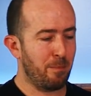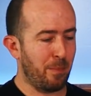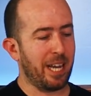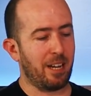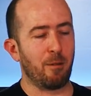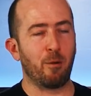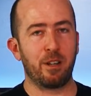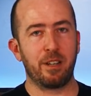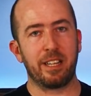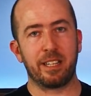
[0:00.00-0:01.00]
but I
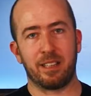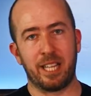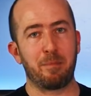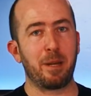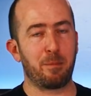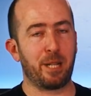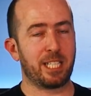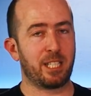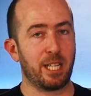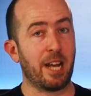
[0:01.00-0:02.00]
want to let people
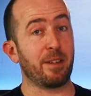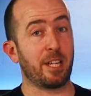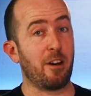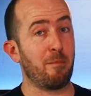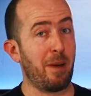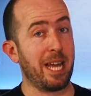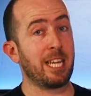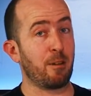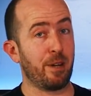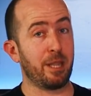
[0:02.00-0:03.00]
actually have a go at
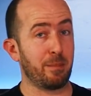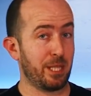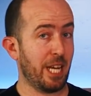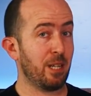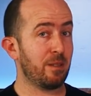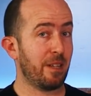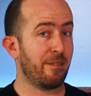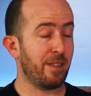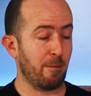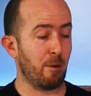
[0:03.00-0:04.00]
making one themselves
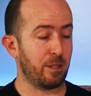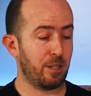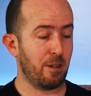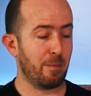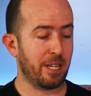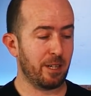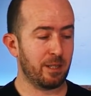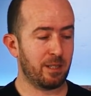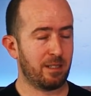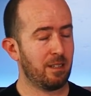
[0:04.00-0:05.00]
if they want to,
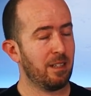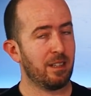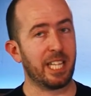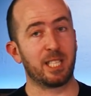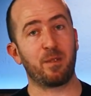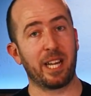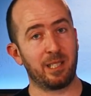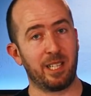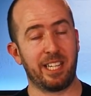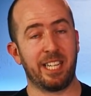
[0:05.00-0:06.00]
because let's
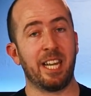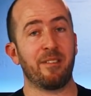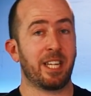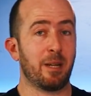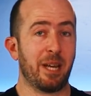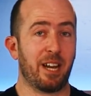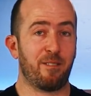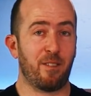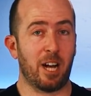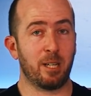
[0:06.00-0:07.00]
face it, you're never going to be able to
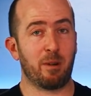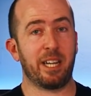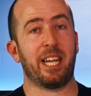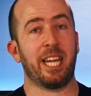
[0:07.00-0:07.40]
find one